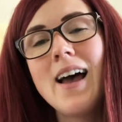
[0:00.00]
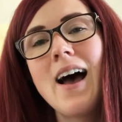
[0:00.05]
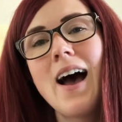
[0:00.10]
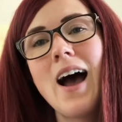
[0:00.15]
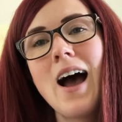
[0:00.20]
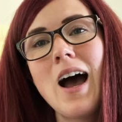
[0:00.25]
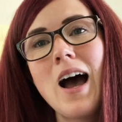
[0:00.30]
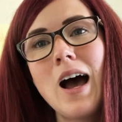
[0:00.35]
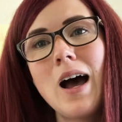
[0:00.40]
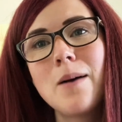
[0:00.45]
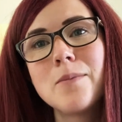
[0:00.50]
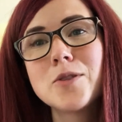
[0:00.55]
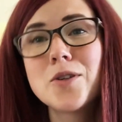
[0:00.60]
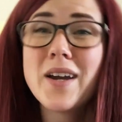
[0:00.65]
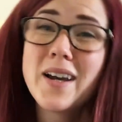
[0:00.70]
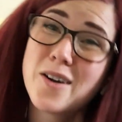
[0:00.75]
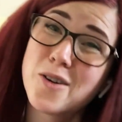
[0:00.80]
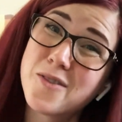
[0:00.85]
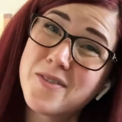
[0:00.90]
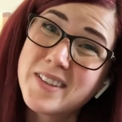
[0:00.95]
So
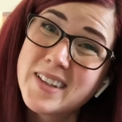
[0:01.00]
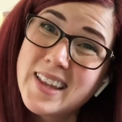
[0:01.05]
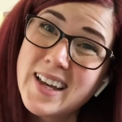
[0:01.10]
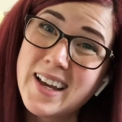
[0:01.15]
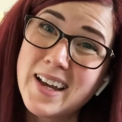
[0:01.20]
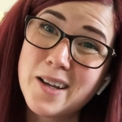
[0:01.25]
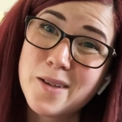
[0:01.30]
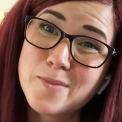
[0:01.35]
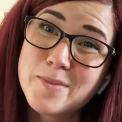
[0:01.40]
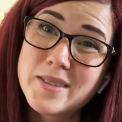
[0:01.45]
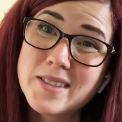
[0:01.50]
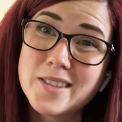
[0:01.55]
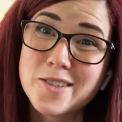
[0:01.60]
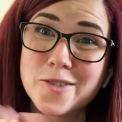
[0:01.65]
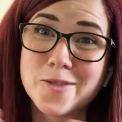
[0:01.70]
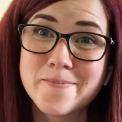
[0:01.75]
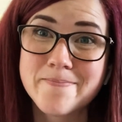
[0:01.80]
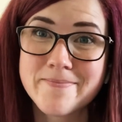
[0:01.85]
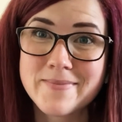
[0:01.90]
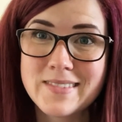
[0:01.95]
hopefully that helps.
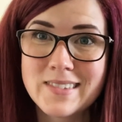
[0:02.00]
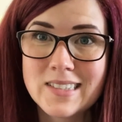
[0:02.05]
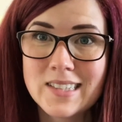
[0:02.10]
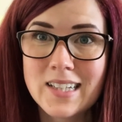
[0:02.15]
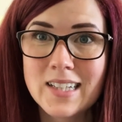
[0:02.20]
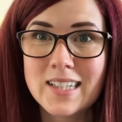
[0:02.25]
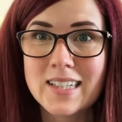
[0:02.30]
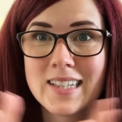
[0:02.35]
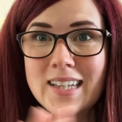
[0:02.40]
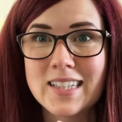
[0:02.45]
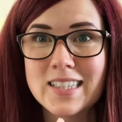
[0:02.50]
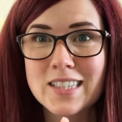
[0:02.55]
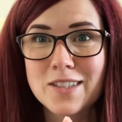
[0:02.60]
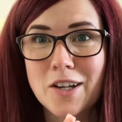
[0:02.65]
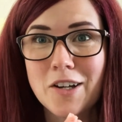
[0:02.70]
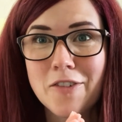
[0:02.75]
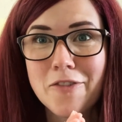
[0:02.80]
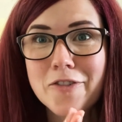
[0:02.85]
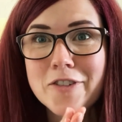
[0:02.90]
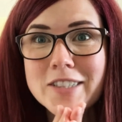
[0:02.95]
So that's
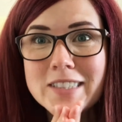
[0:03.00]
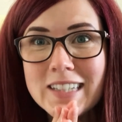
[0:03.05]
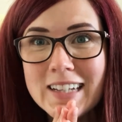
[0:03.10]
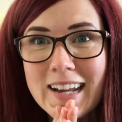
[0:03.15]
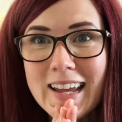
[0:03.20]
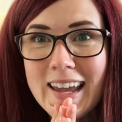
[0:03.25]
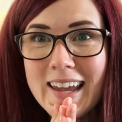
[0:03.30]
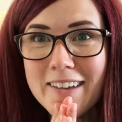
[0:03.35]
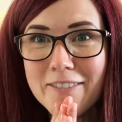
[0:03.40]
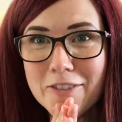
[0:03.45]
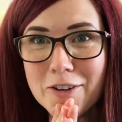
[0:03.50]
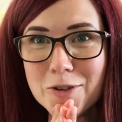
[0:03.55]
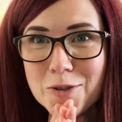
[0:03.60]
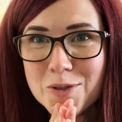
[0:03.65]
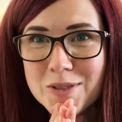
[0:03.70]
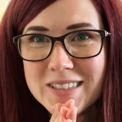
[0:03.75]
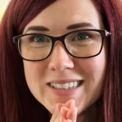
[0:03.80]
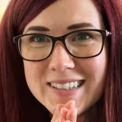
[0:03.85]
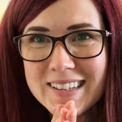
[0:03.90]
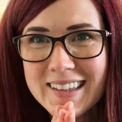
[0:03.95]
all for today,
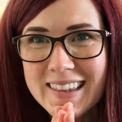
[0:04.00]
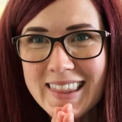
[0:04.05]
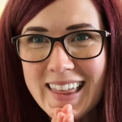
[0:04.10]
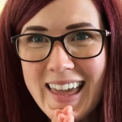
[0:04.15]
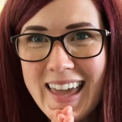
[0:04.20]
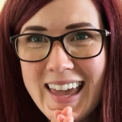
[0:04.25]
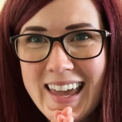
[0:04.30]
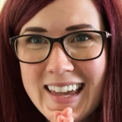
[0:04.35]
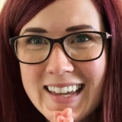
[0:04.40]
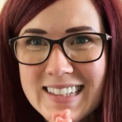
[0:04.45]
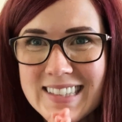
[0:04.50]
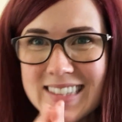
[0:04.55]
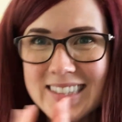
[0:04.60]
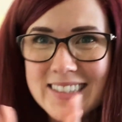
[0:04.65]
folks. Thanks.